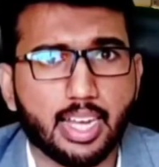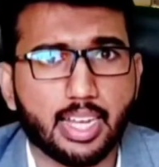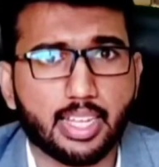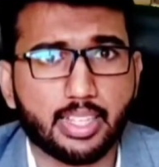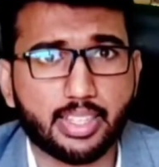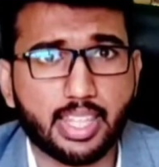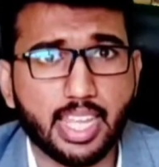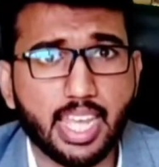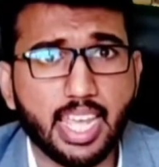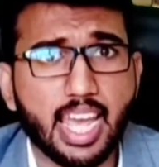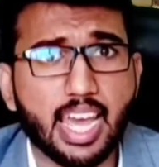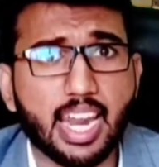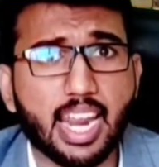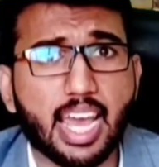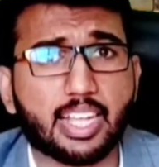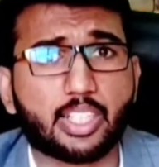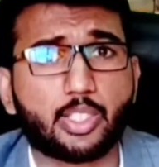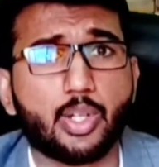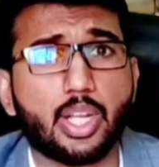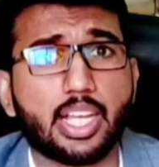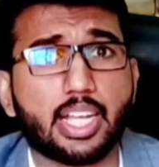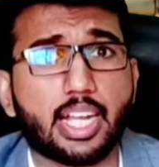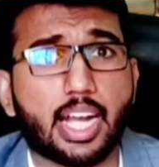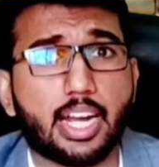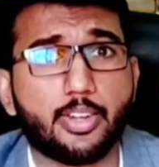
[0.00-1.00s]
They are
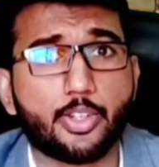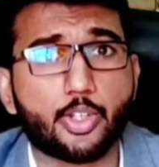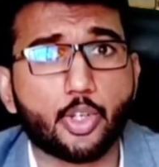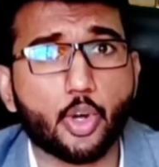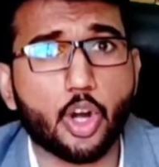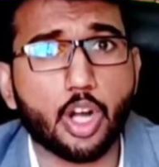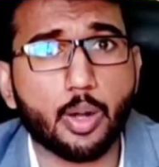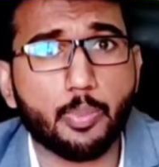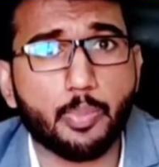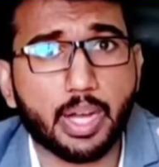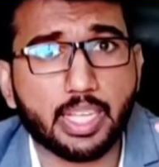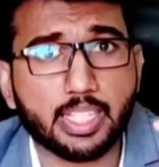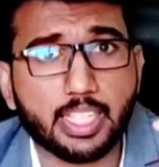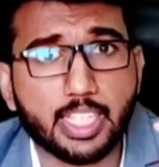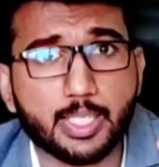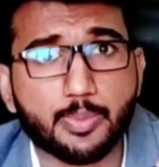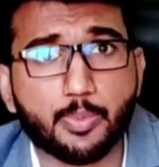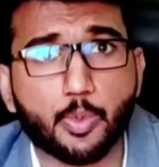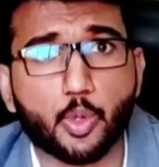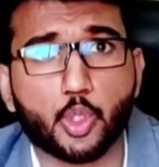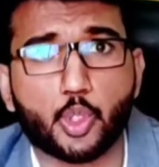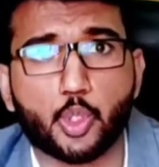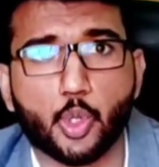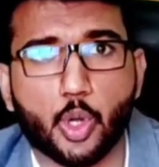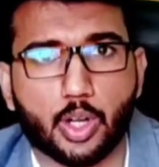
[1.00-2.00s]
actually controlled by this
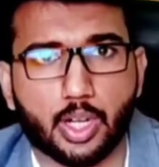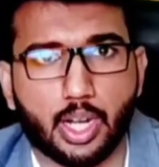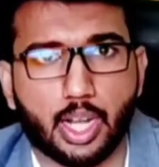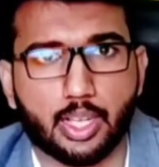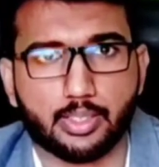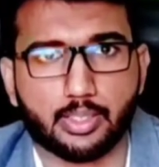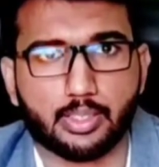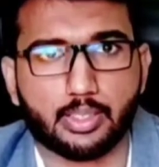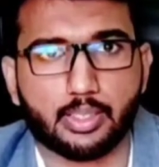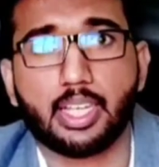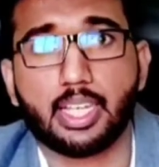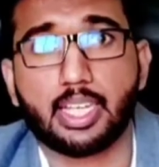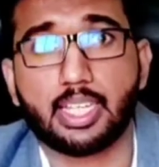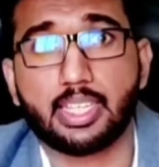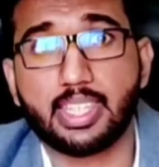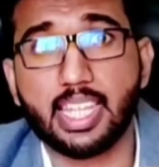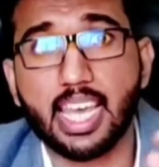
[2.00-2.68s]
bourgeois class.